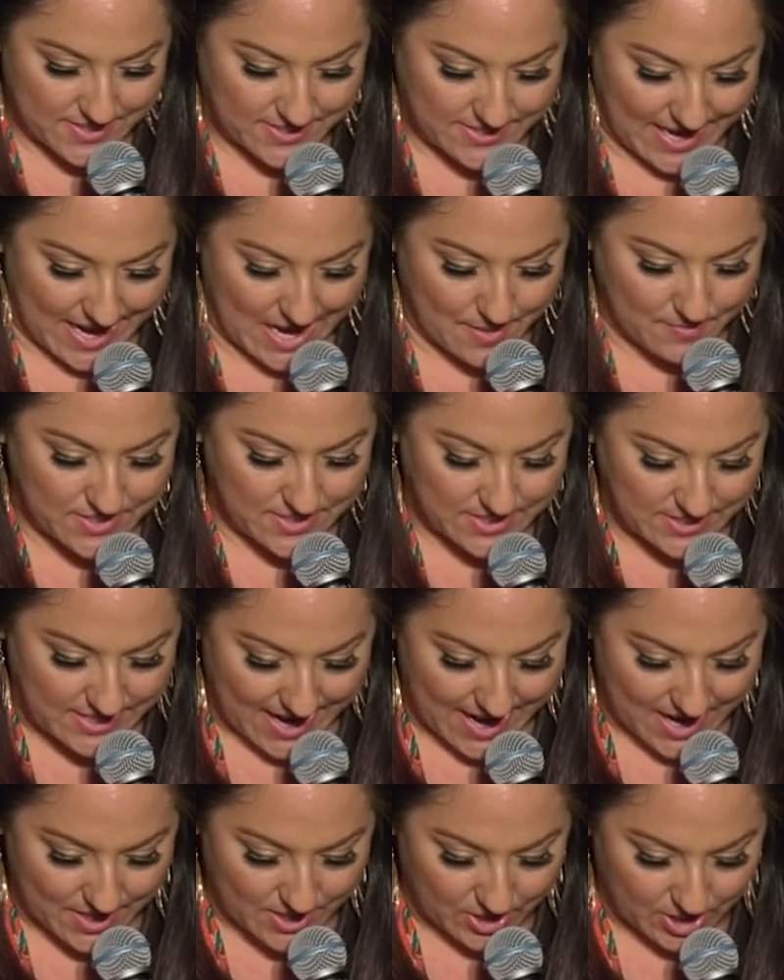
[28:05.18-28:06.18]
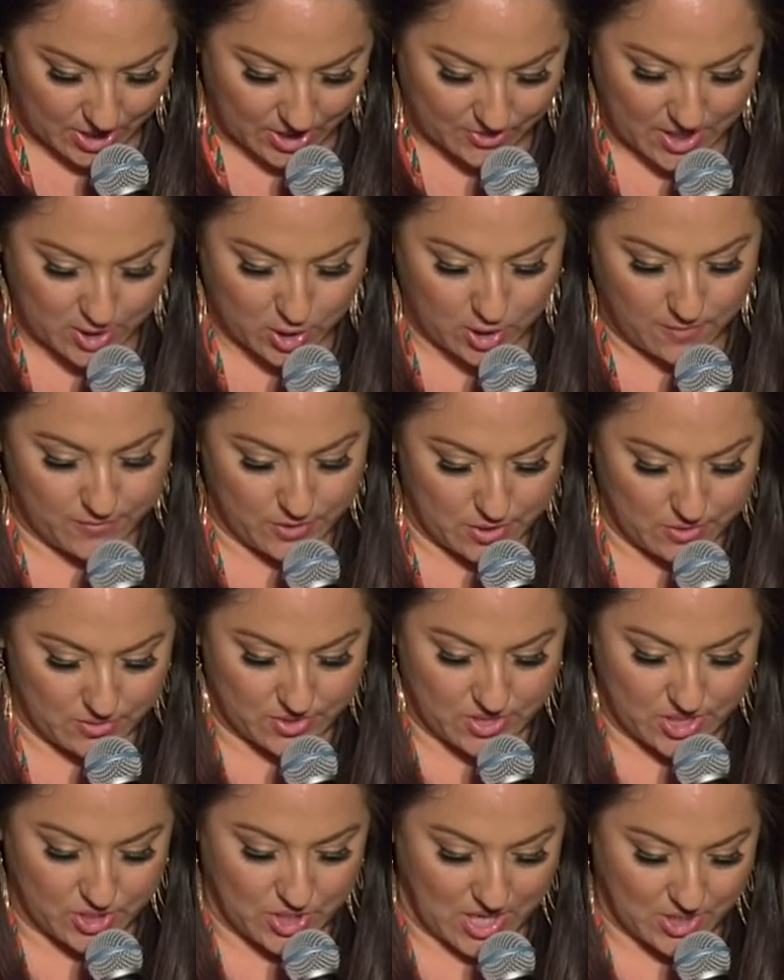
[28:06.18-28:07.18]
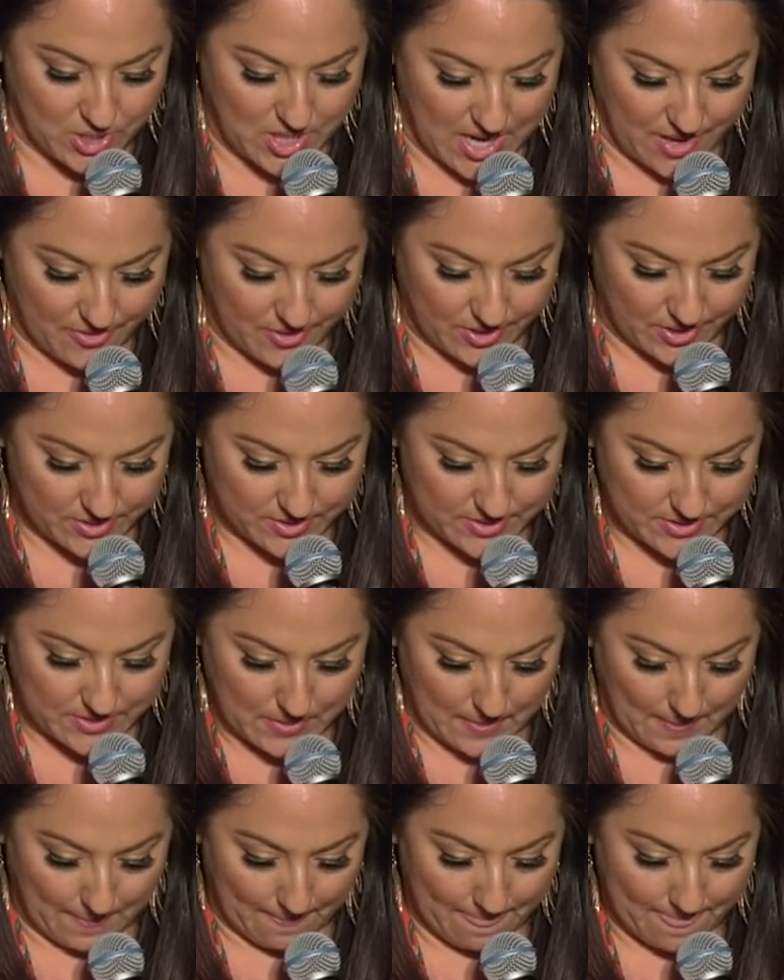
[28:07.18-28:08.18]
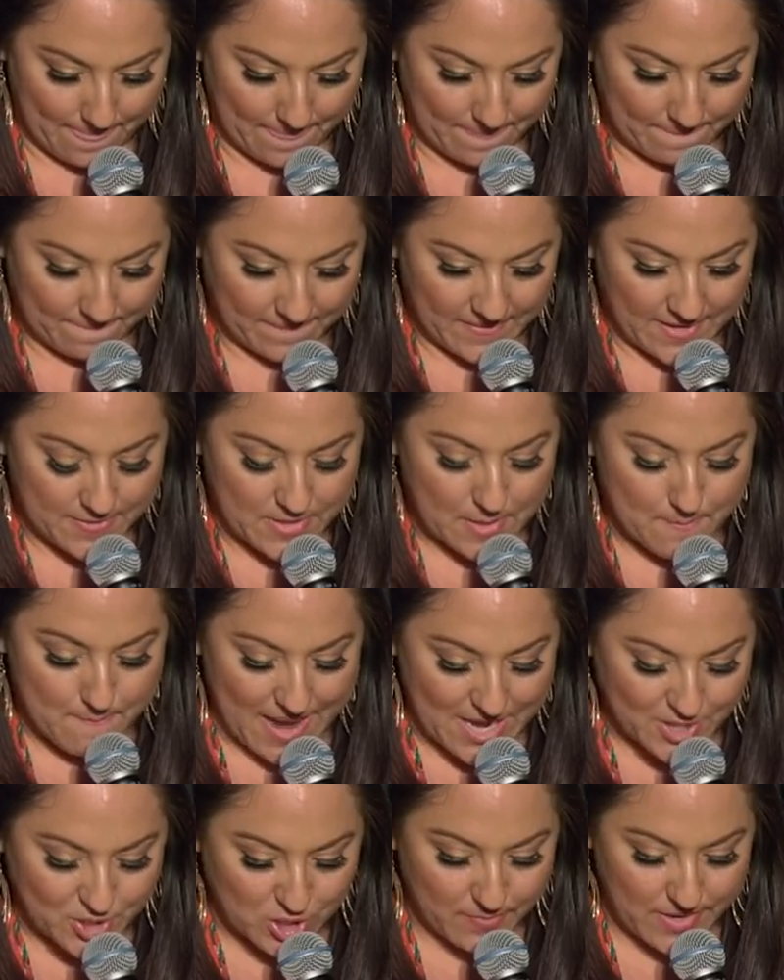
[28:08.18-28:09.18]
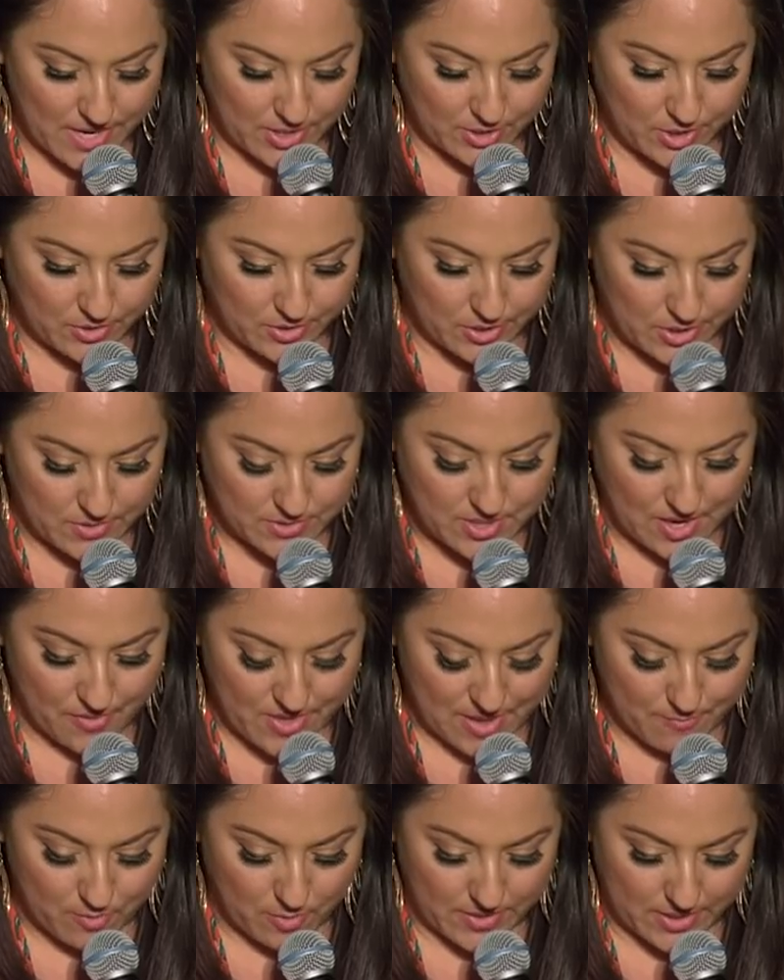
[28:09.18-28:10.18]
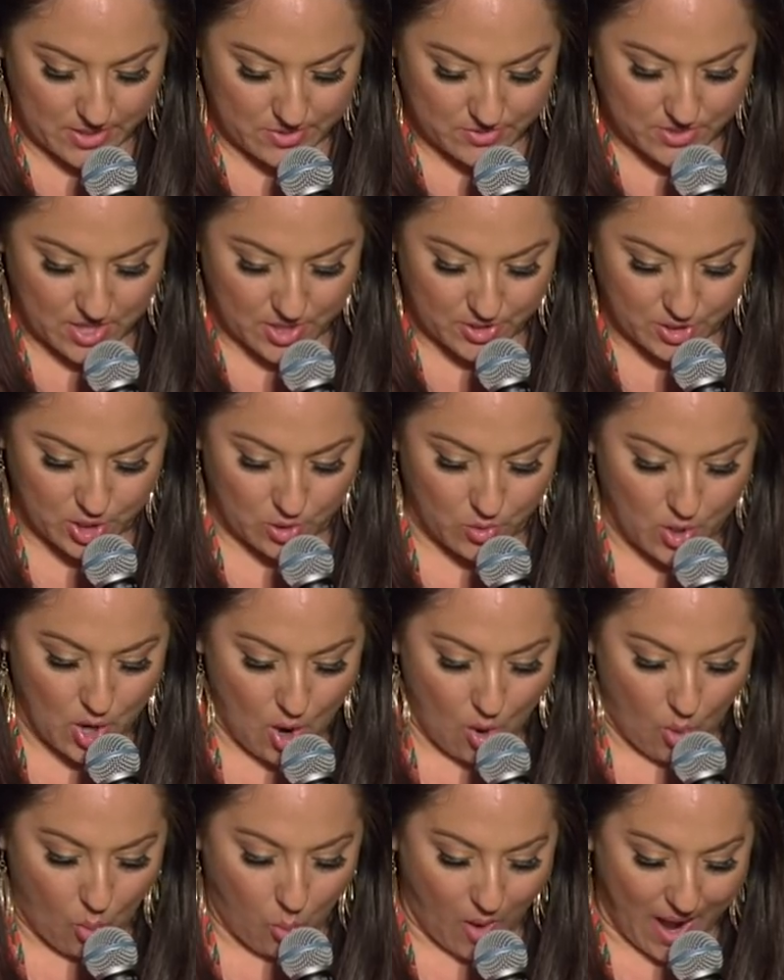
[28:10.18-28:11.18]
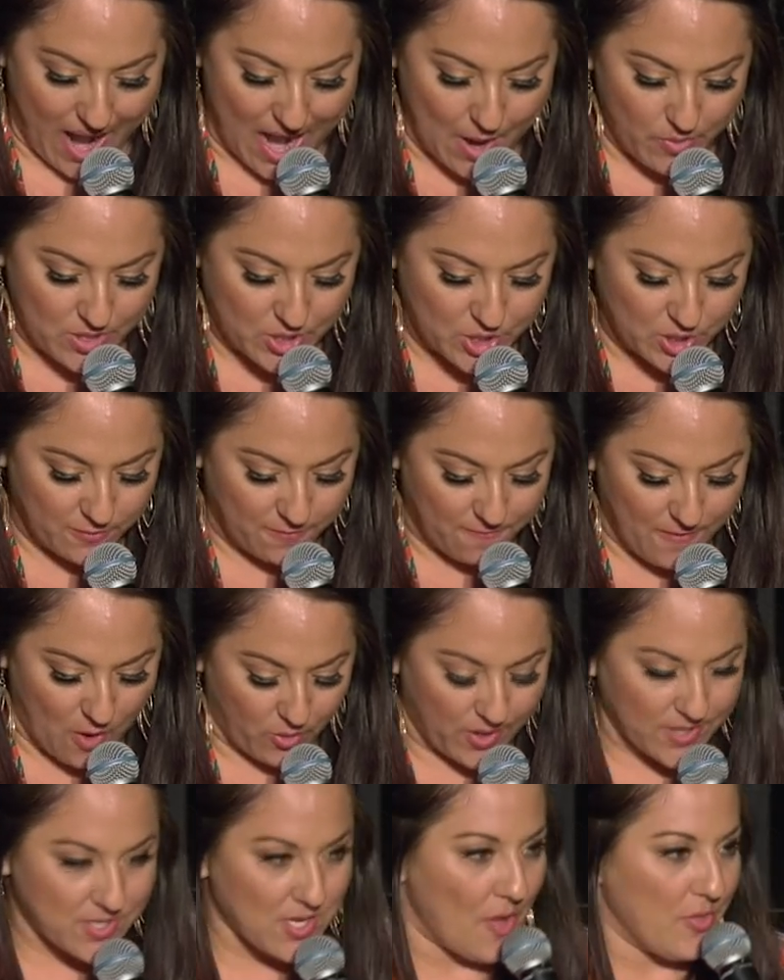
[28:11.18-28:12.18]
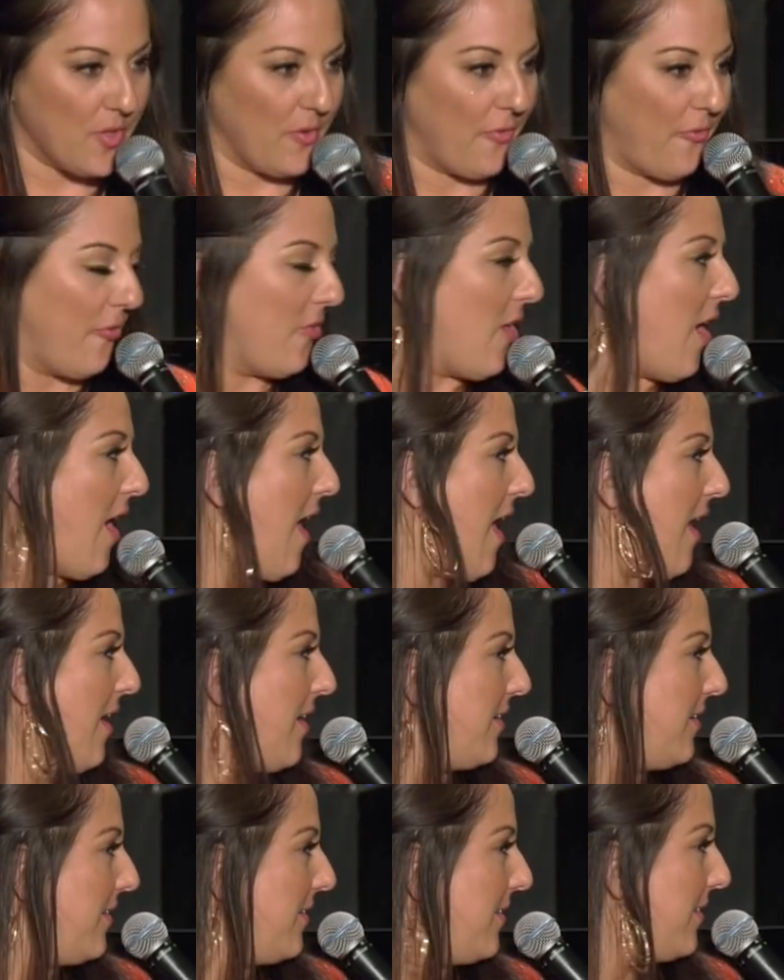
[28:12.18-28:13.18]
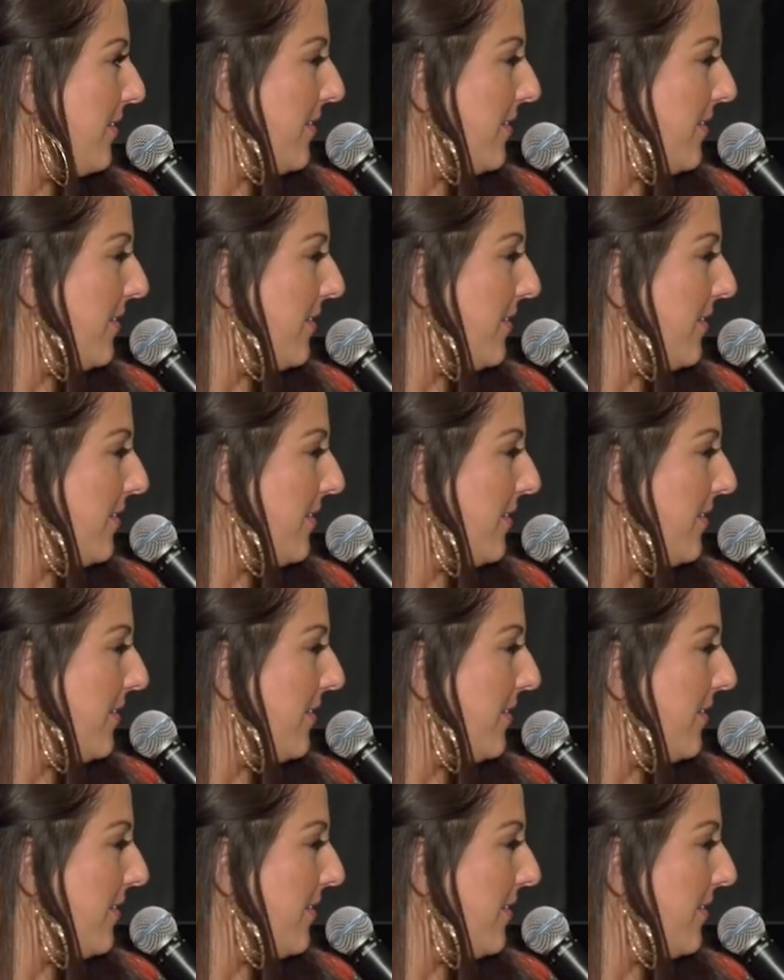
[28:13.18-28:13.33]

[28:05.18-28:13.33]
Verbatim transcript: by the same standard that you've used to judge others. The measurement you use on them will be used on you. Why would you focus on the flaw?